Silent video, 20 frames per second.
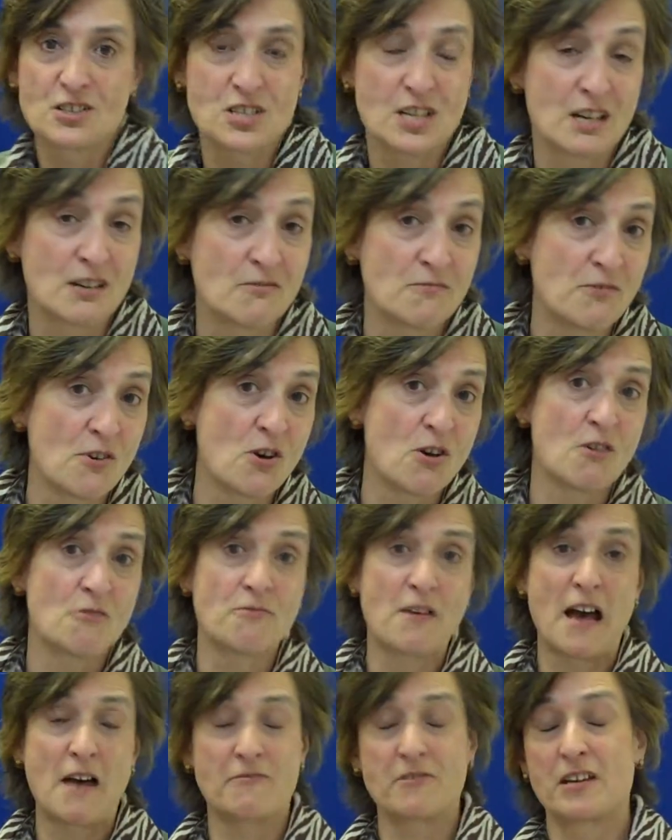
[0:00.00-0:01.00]
to
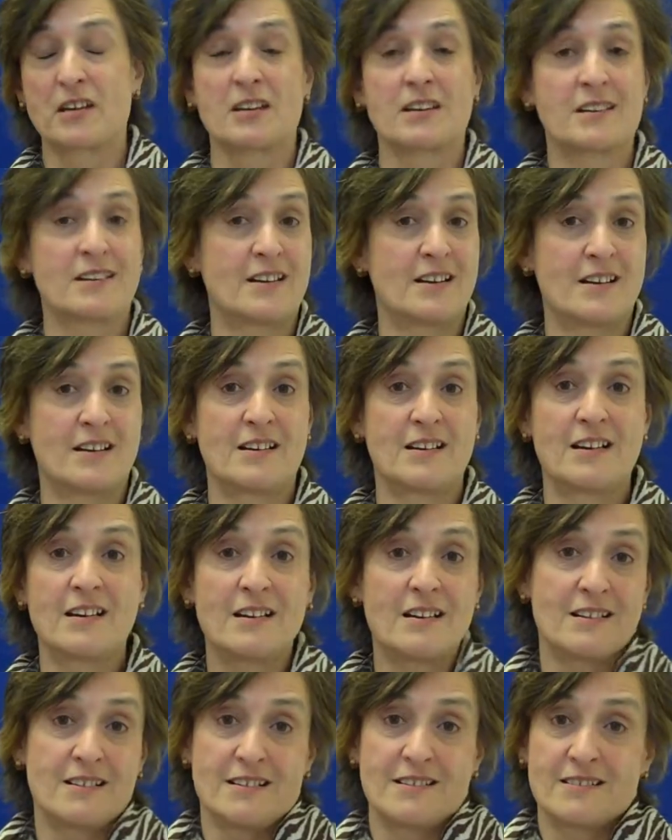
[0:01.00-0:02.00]
involve having
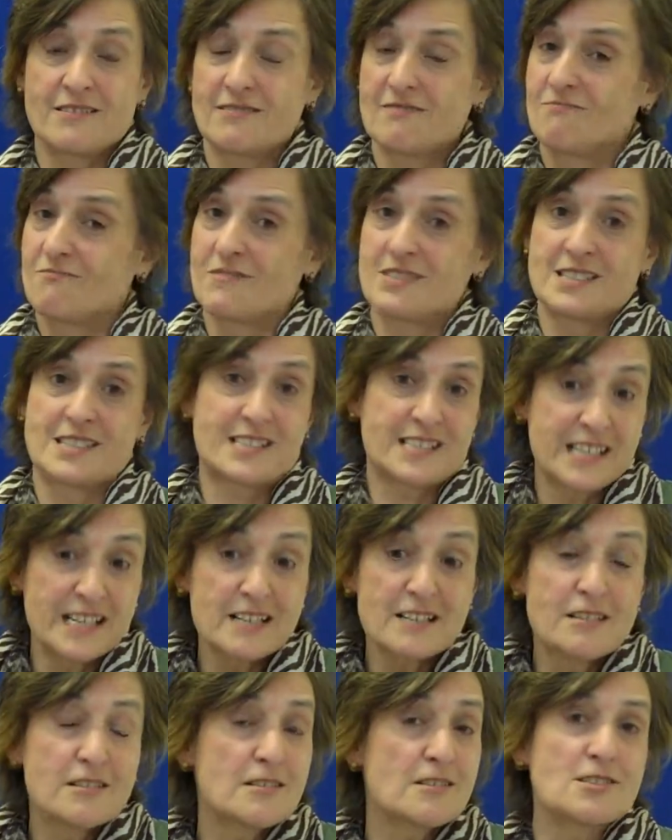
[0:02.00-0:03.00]

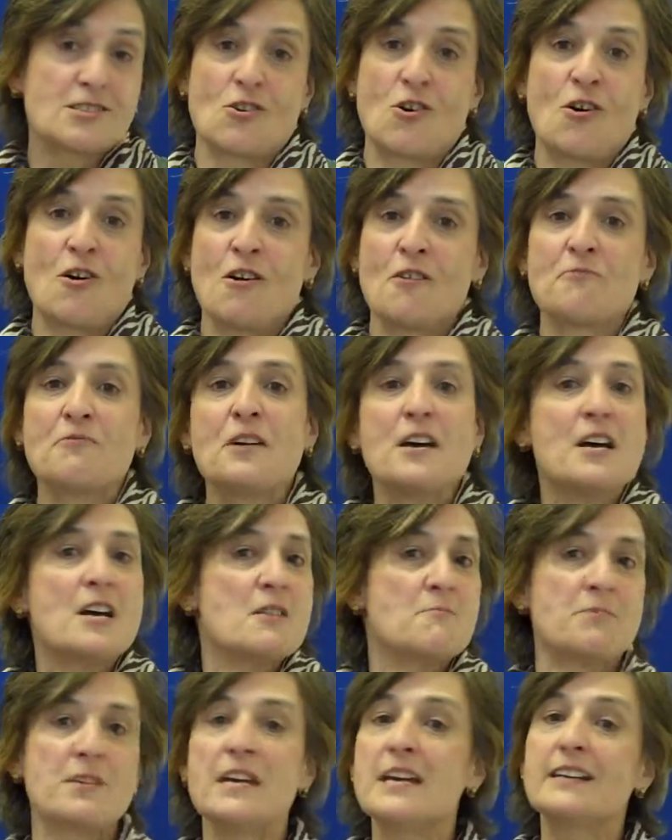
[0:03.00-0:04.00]
skills of
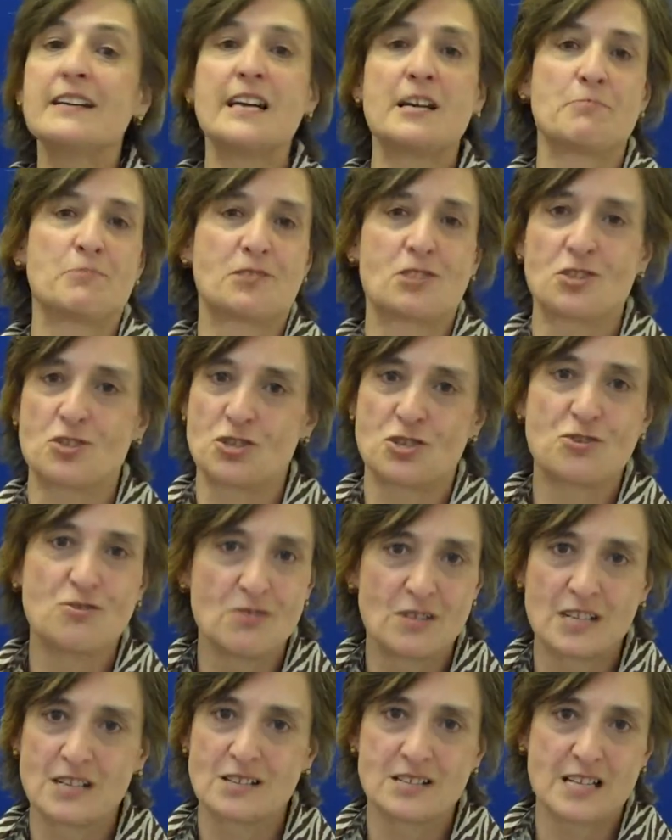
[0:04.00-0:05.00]
being able to
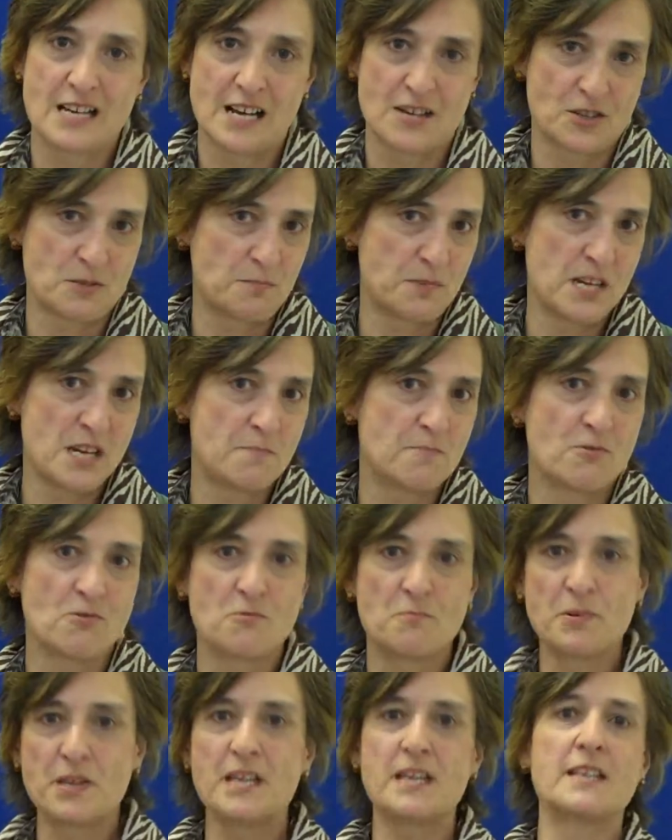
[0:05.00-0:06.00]
tune into other
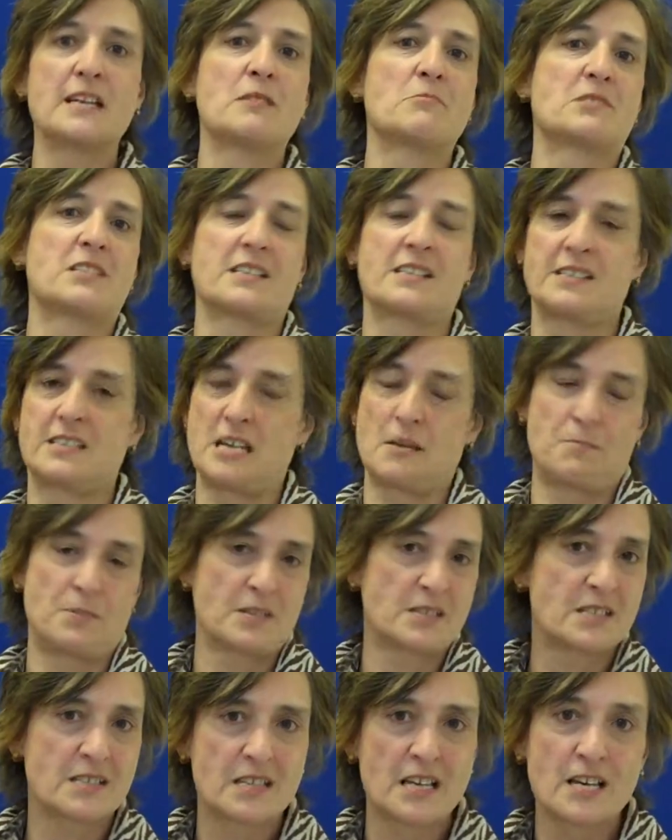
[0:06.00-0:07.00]
people, being able to step
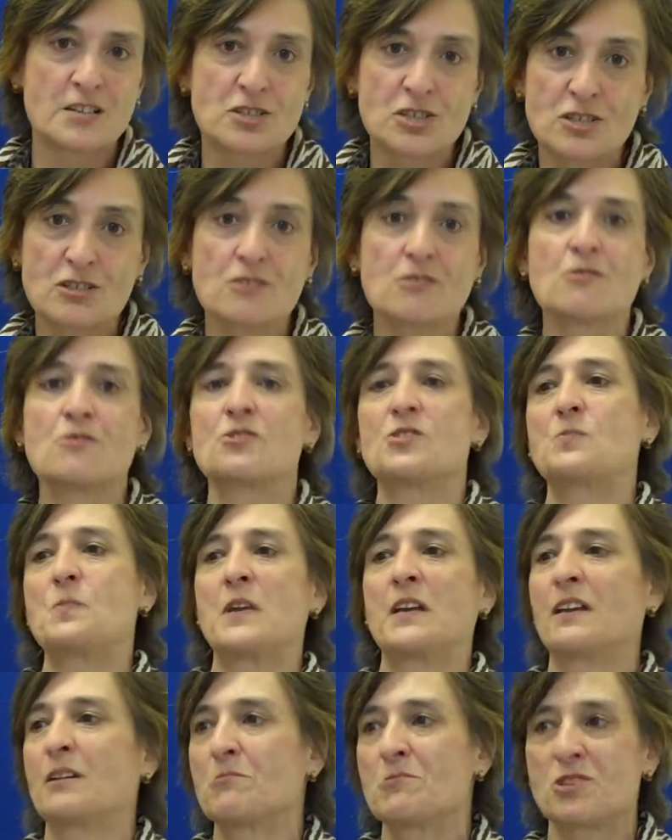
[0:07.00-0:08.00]
into their shoes,
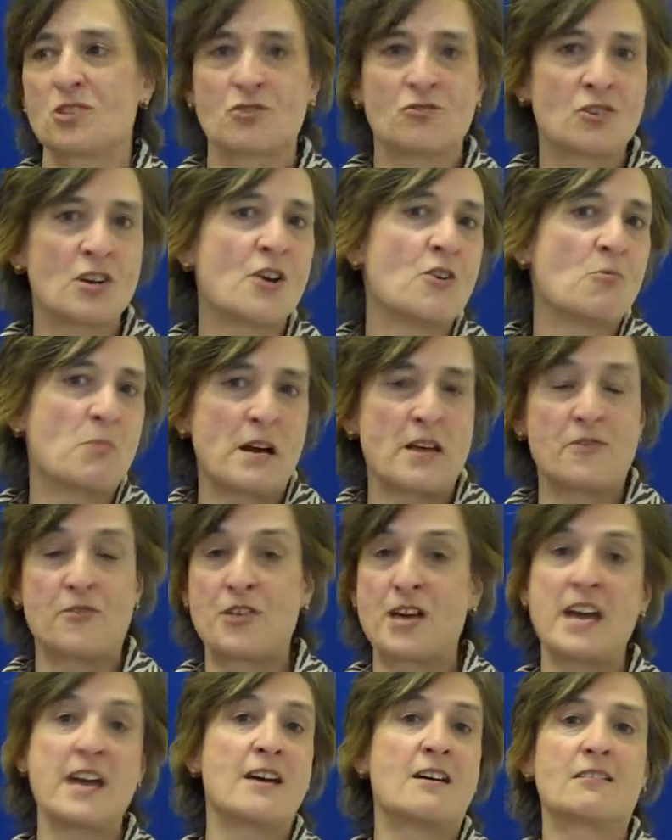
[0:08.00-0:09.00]
being able to know where
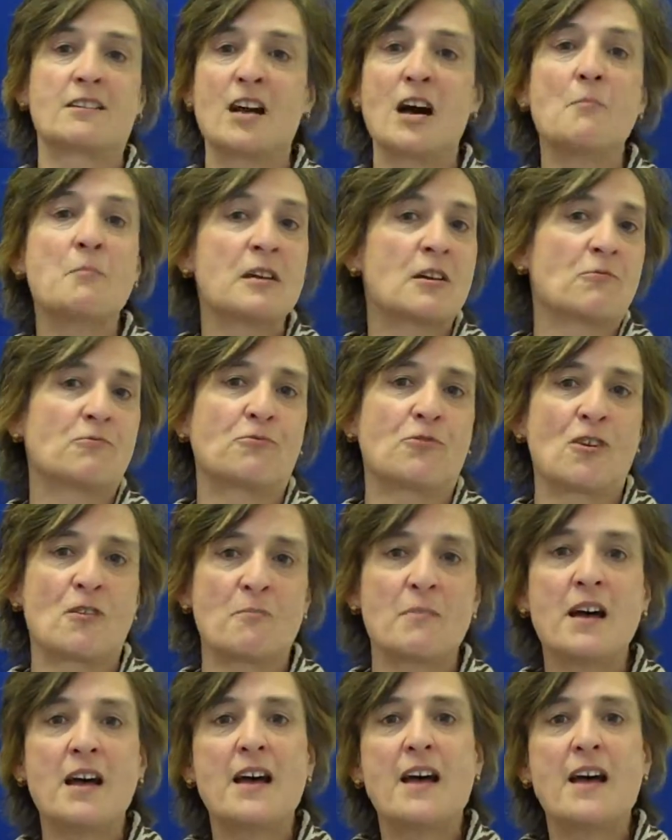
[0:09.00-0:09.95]
they are coming from,